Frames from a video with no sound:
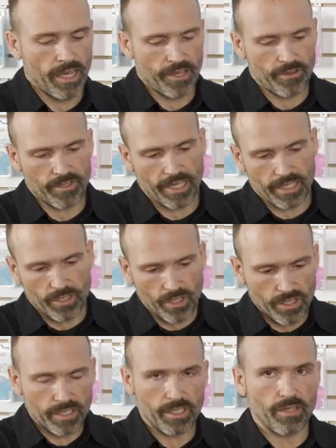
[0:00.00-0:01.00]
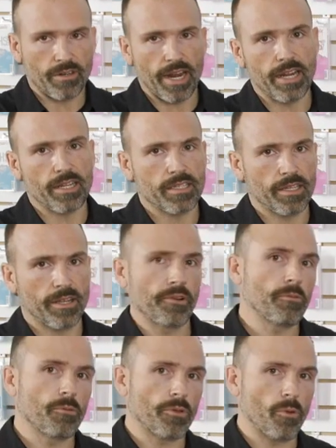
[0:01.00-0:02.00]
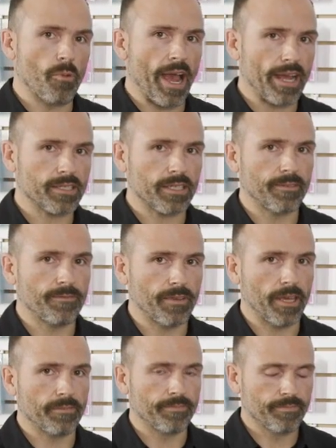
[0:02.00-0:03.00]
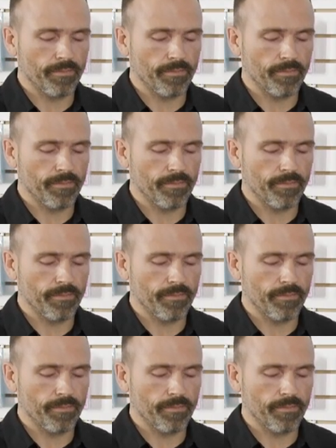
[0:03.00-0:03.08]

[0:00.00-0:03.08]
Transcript: And there's like nooks and crannies in there where the wax can fit.